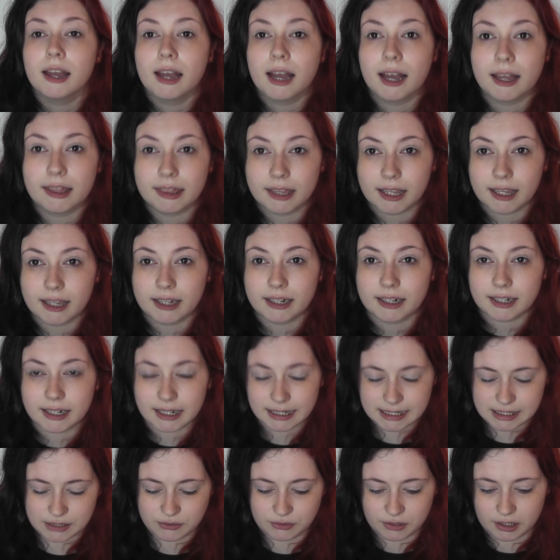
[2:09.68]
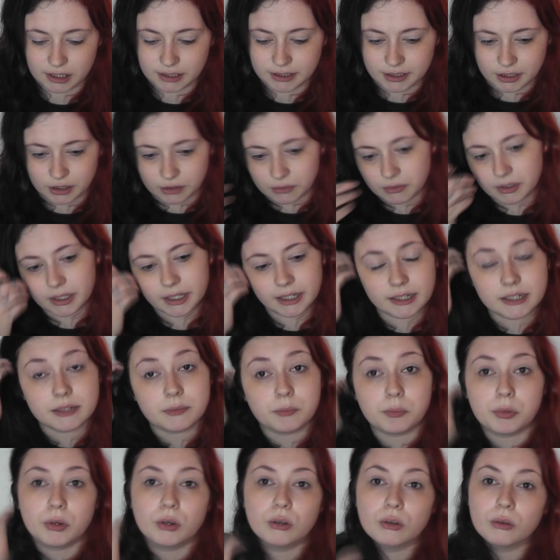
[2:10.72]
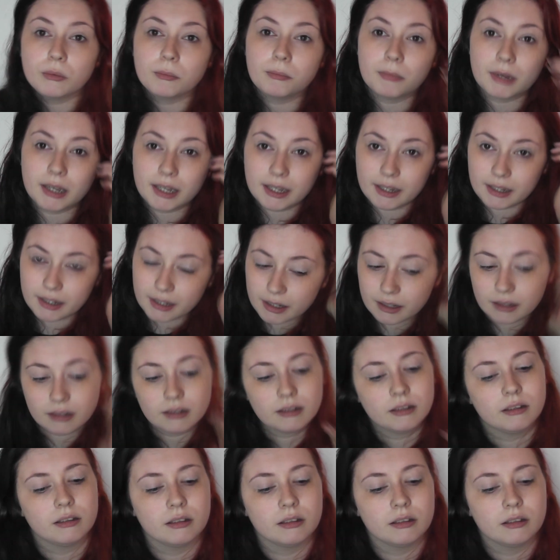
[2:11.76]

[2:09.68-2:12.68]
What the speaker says: And then next what I do is put my